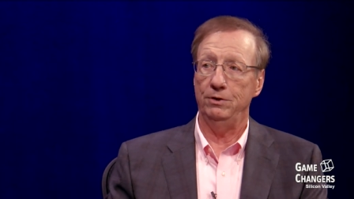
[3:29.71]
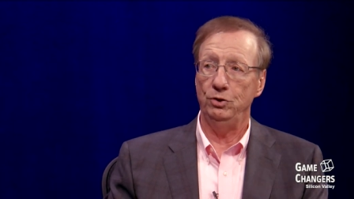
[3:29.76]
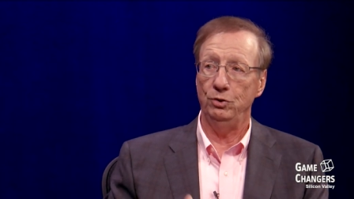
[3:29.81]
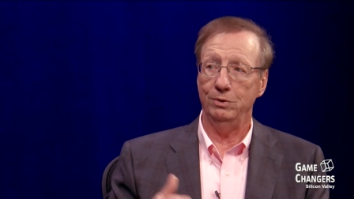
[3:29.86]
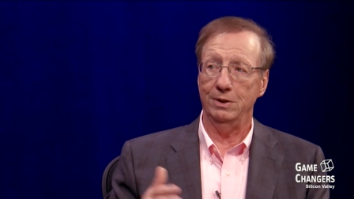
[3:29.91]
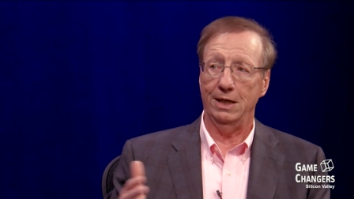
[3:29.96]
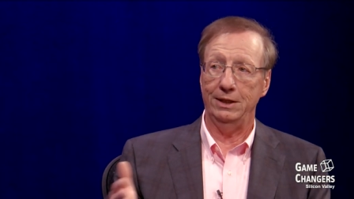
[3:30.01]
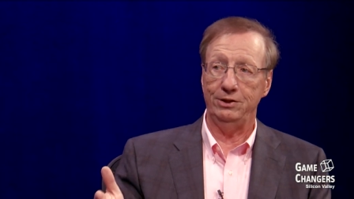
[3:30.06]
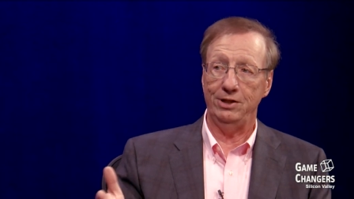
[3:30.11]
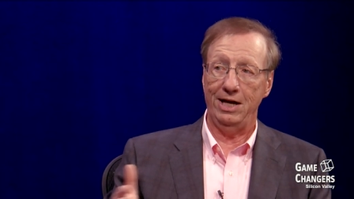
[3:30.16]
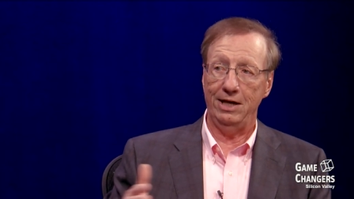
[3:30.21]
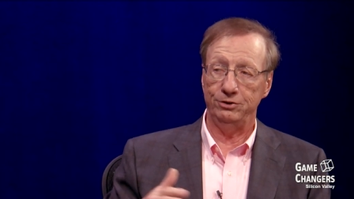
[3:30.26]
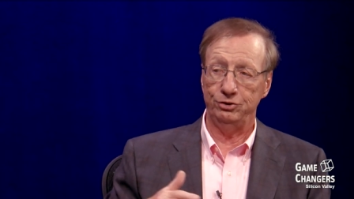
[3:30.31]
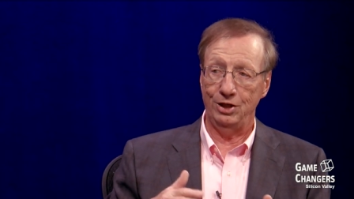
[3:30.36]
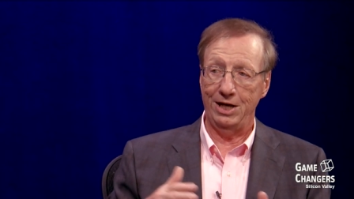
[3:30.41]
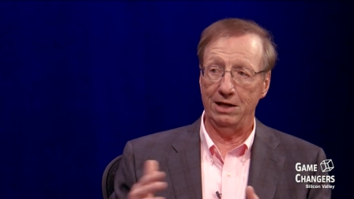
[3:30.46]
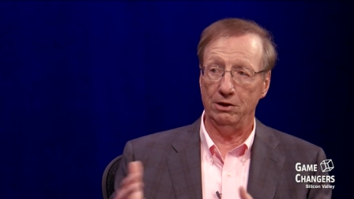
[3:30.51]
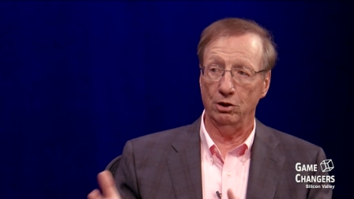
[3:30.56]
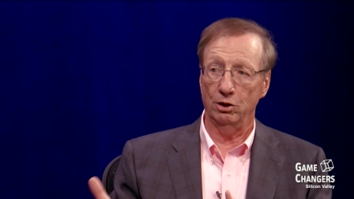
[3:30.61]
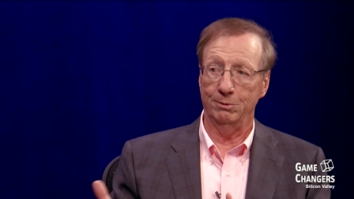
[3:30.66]
And you and I
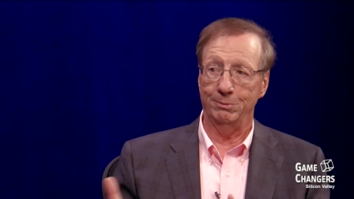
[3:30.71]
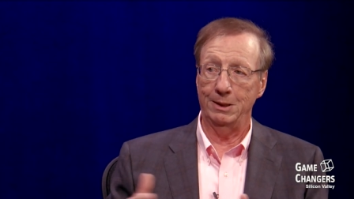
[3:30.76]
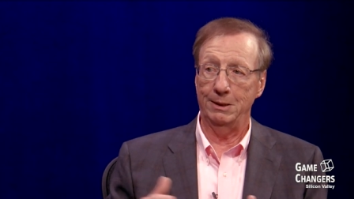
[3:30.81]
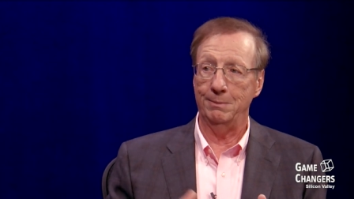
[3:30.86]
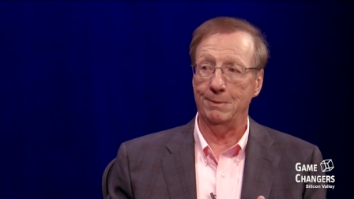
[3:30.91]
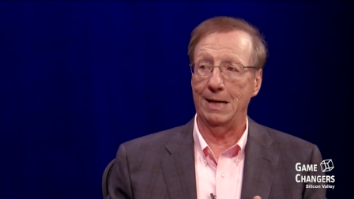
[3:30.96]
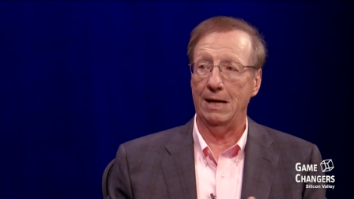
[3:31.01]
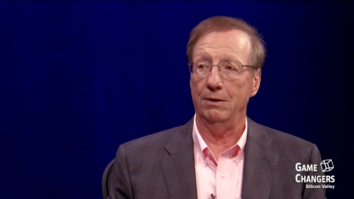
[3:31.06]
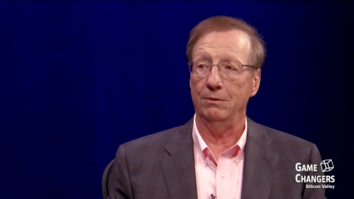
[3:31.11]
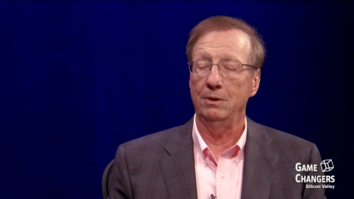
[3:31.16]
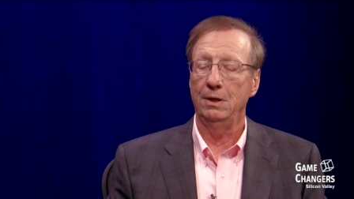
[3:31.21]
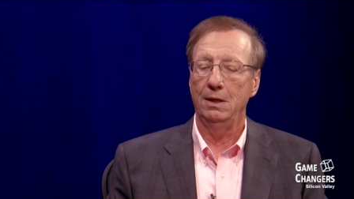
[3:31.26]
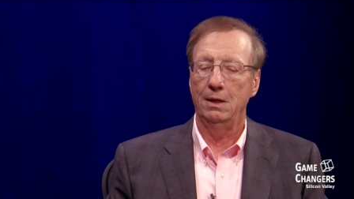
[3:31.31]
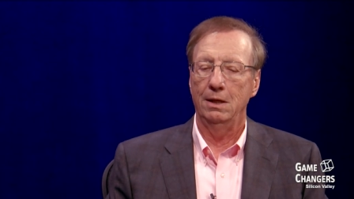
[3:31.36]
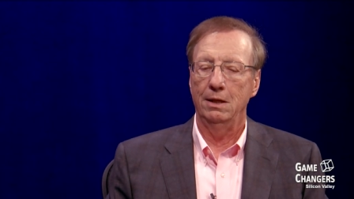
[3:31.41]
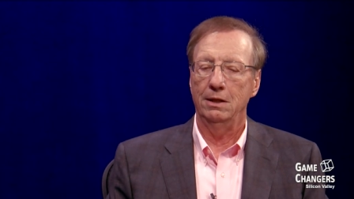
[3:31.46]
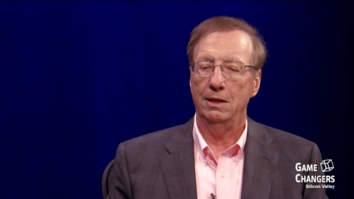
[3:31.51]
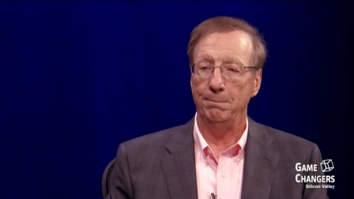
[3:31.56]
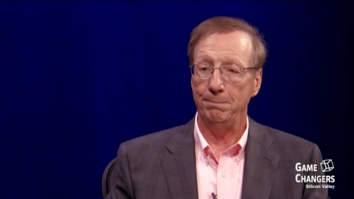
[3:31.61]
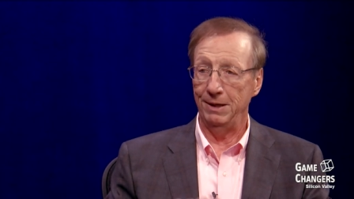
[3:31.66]
chat a little bit about
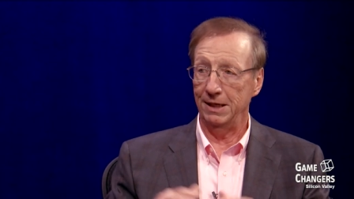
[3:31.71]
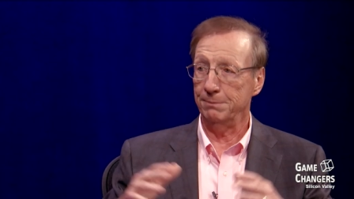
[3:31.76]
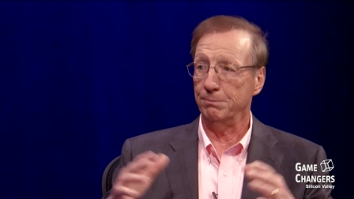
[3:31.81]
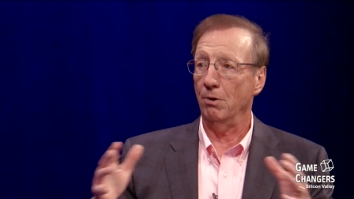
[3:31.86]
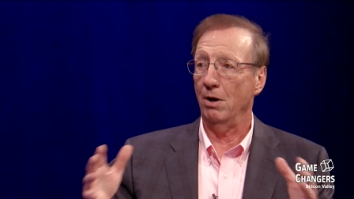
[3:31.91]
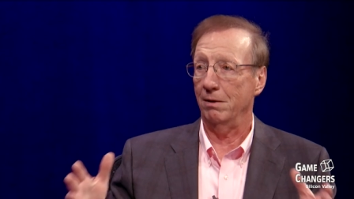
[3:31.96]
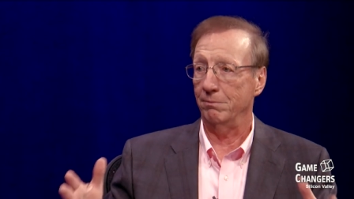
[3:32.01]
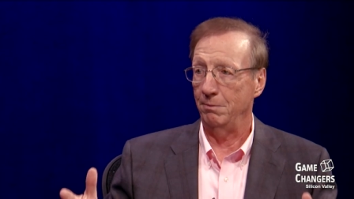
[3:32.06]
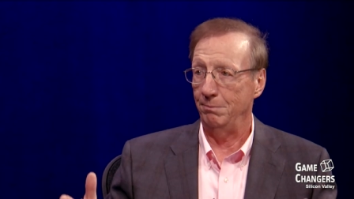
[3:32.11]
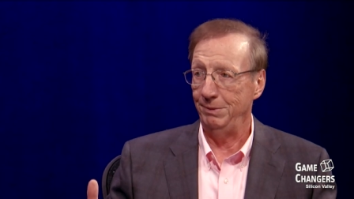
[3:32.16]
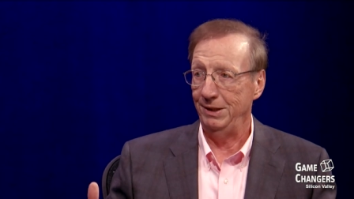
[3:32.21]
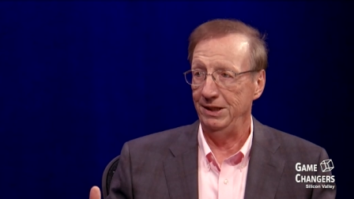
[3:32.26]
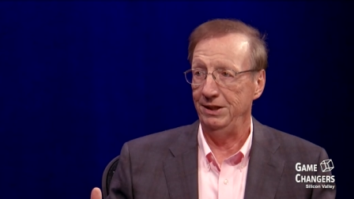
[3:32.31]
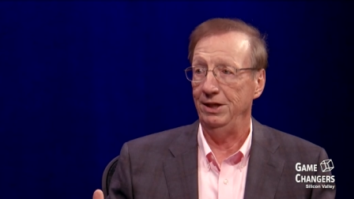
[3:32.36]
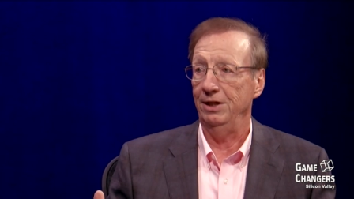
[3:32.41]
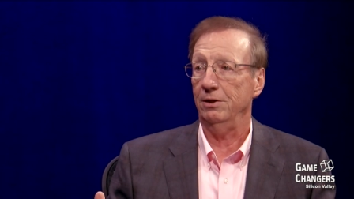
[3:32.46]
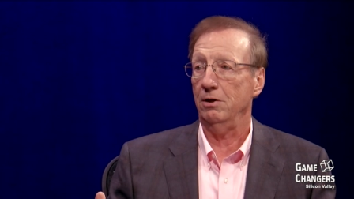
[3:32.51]
the big problem being the